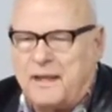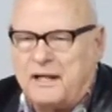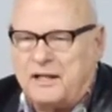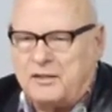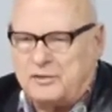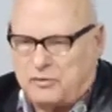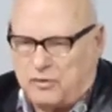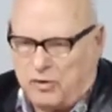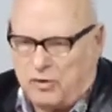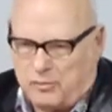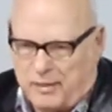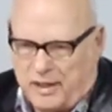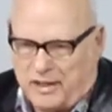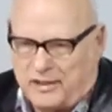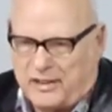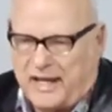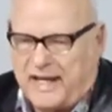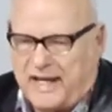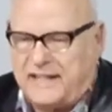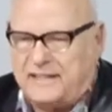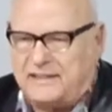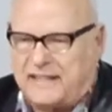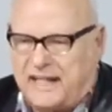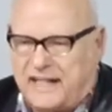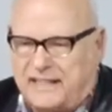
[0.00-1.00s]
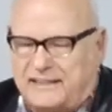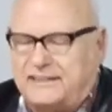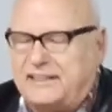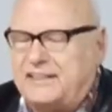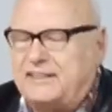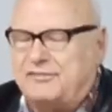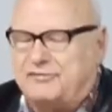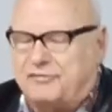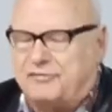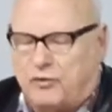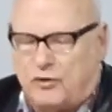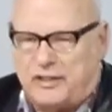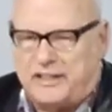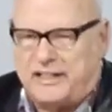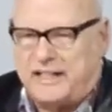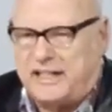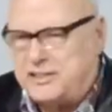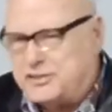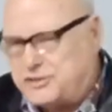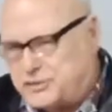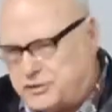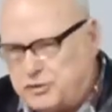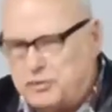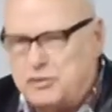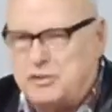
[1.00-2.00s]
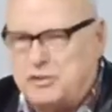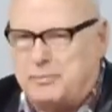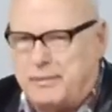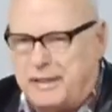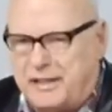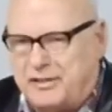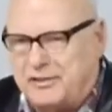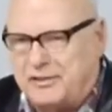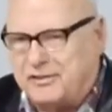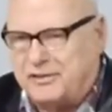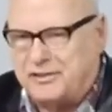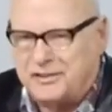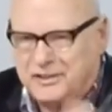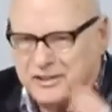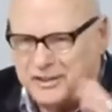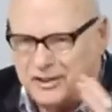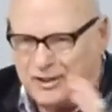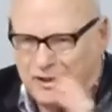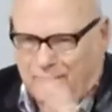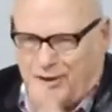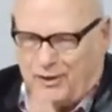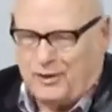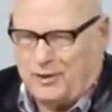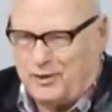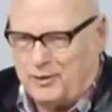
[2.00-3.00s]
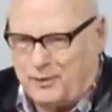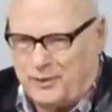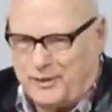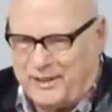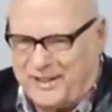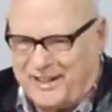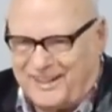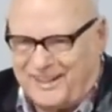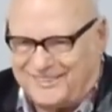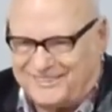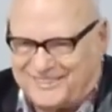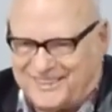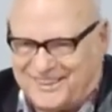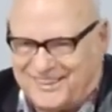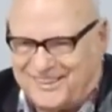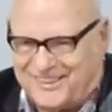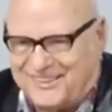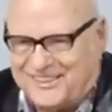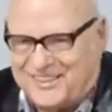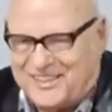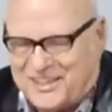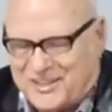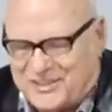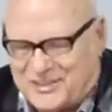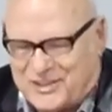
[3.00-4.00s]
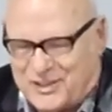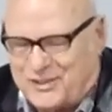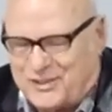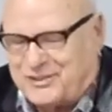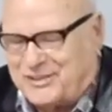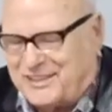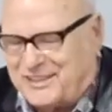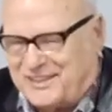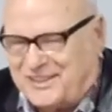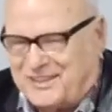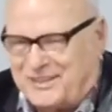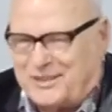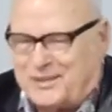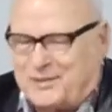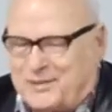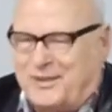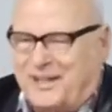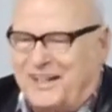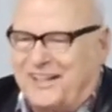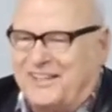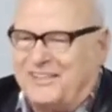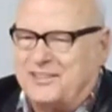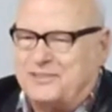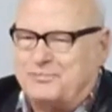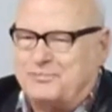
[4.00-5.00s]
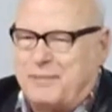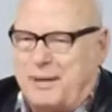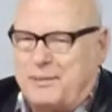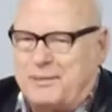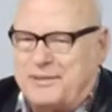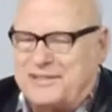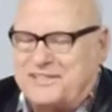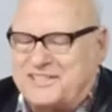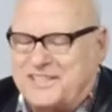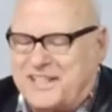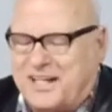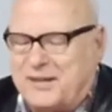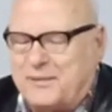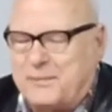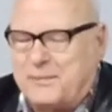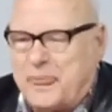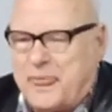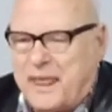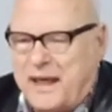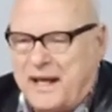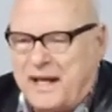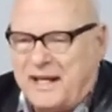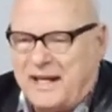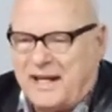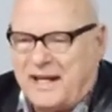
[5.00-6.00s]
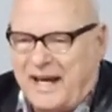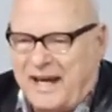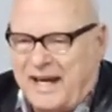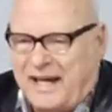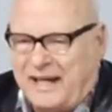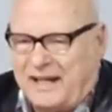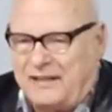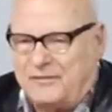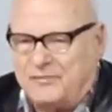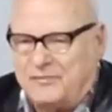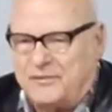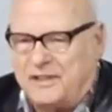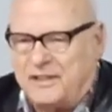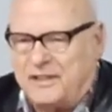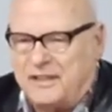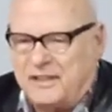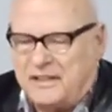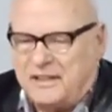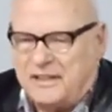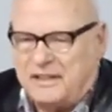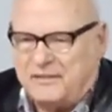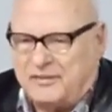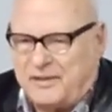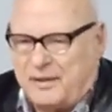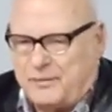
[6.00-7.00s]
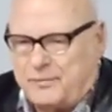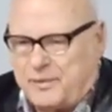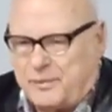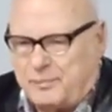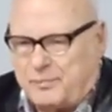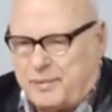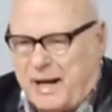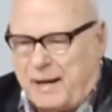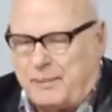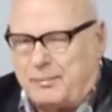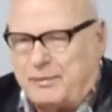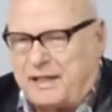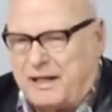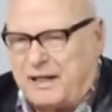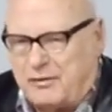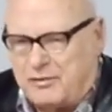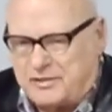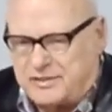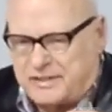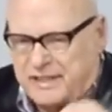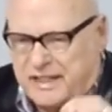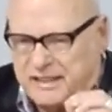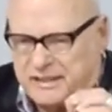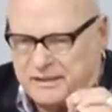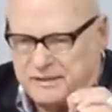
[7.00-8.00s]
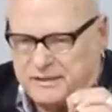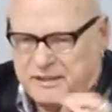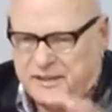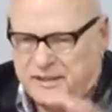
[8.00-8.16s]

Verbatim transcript: Drove my 1948 Studebaker all the way out there, 1,300 miles by myself. And uh, from the Bible college, they